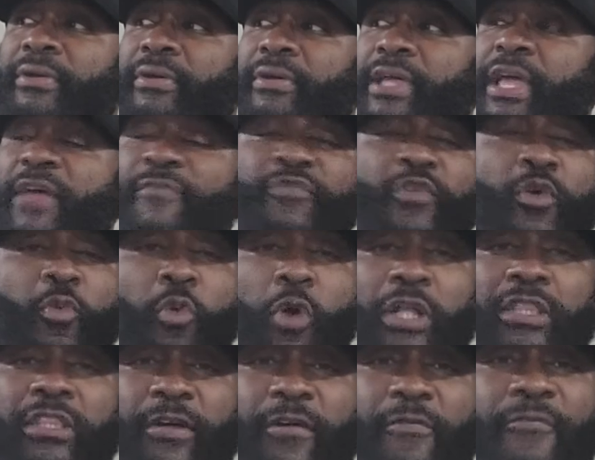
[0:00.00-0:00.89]
if you
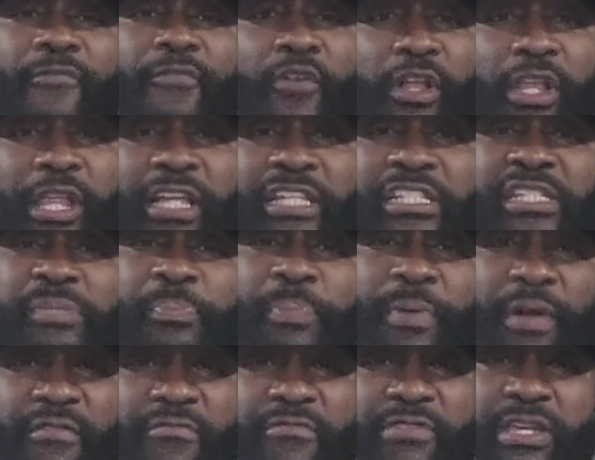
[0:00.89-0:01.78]
want the full
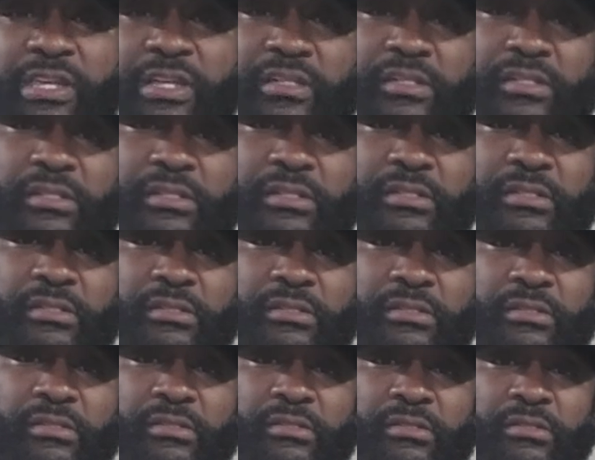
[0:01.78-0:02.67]
experience
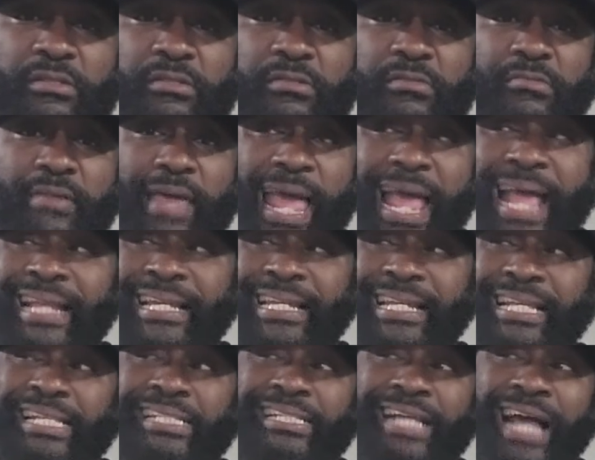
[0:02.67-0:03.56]
and
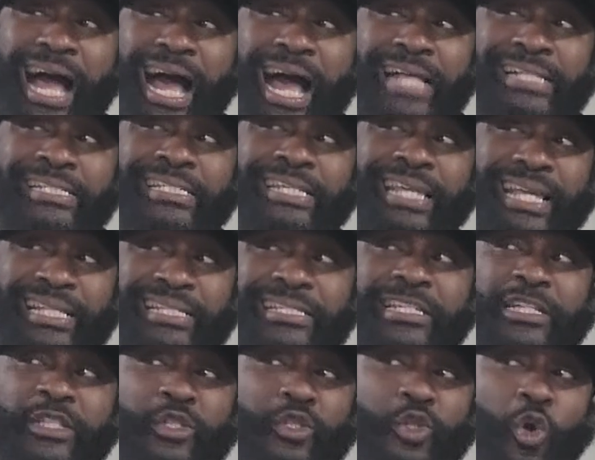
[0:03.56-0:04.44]
these guys get
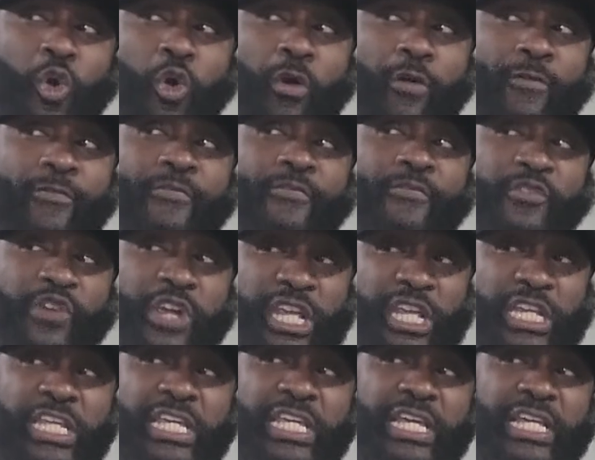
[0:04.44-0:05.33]
to talk
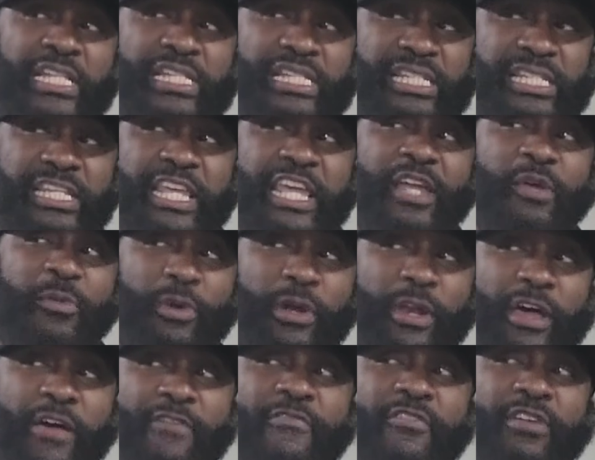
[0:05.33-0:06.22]
freely and say
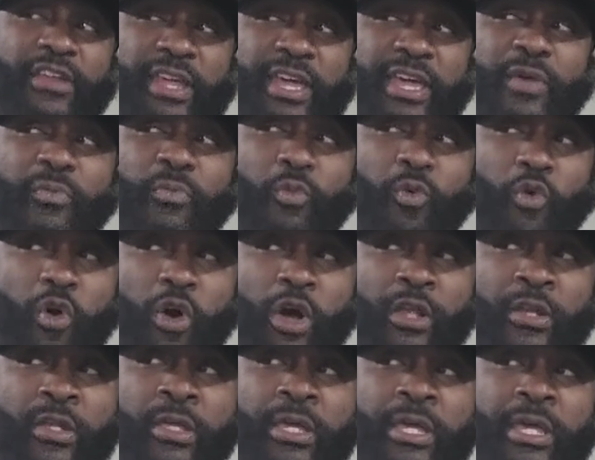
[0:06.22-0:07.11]
whatever they
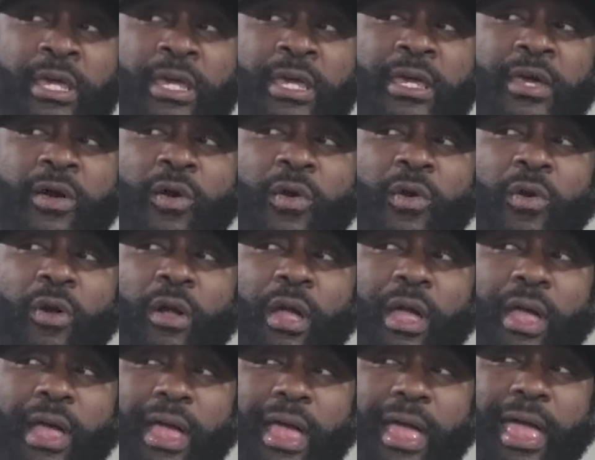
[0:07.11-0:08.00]
want
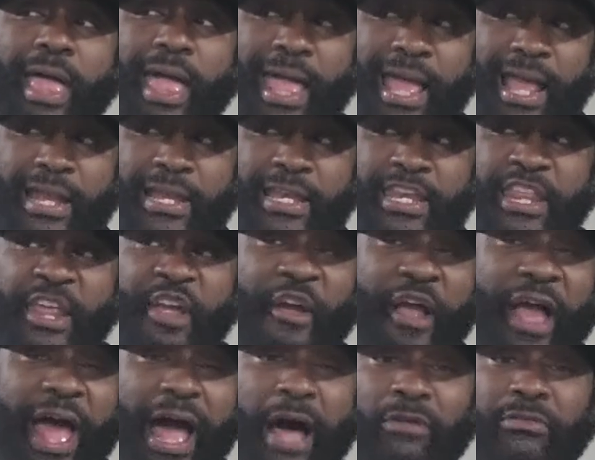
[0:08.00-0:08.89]
and
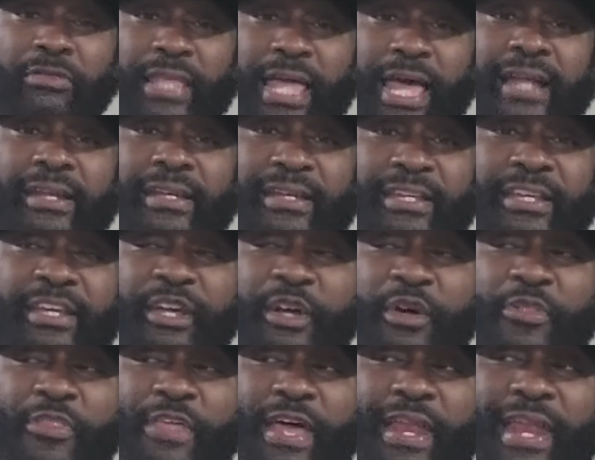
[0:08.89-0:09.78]
they're out that
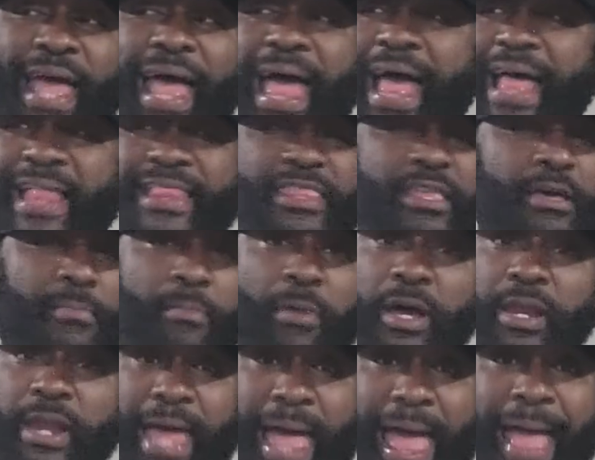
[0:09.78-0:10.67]
deal that had them
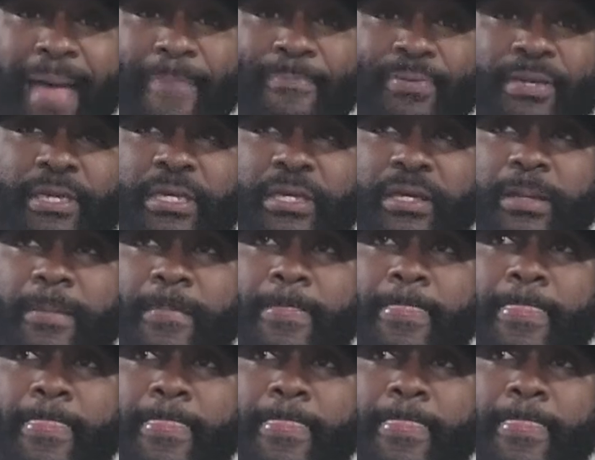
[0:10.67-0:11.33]
unhappy,